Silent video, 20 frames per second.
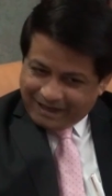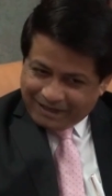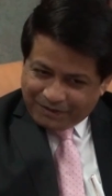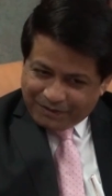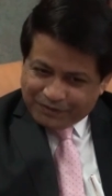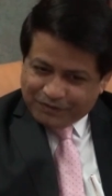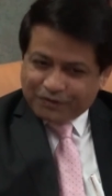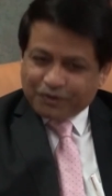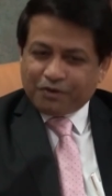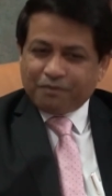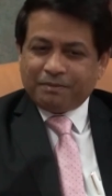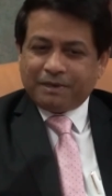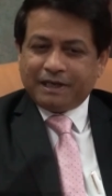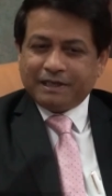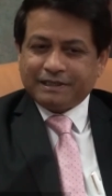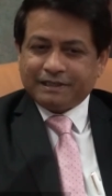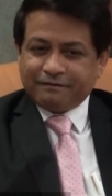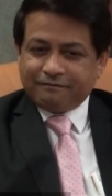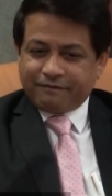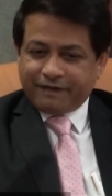Thank you so
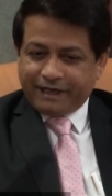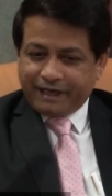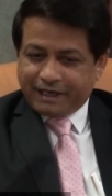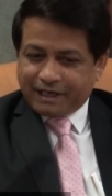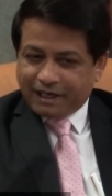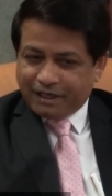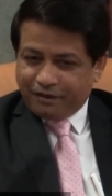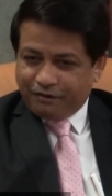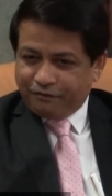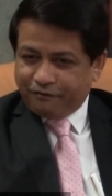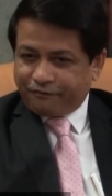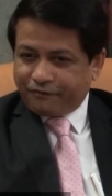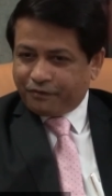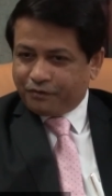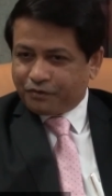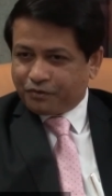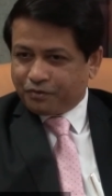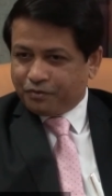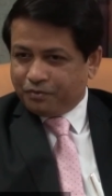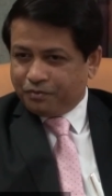much, and very kind of
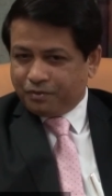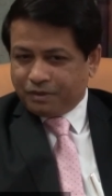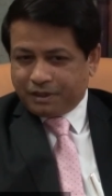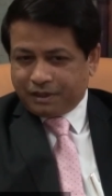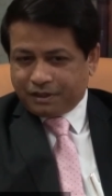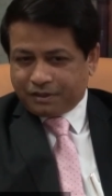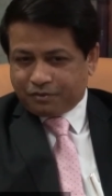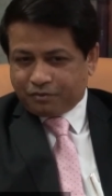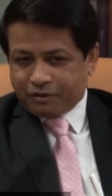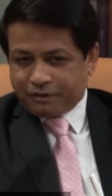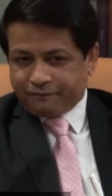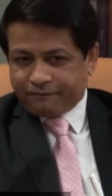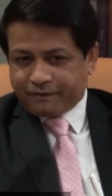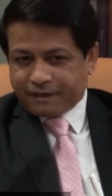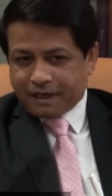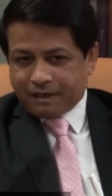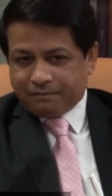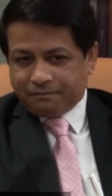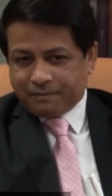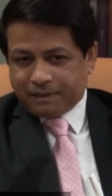you to uh, to have
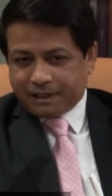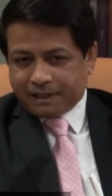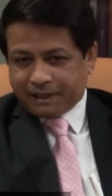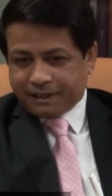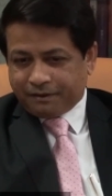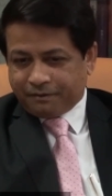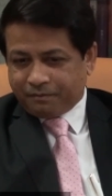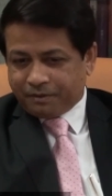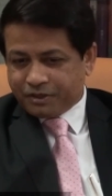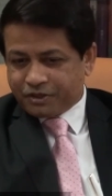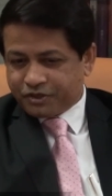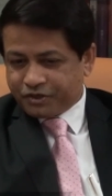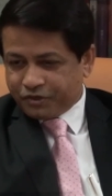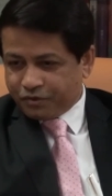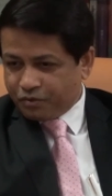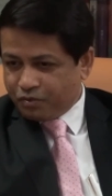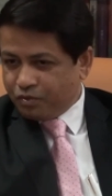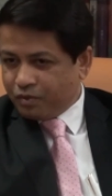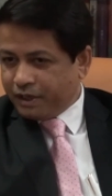come. I wish you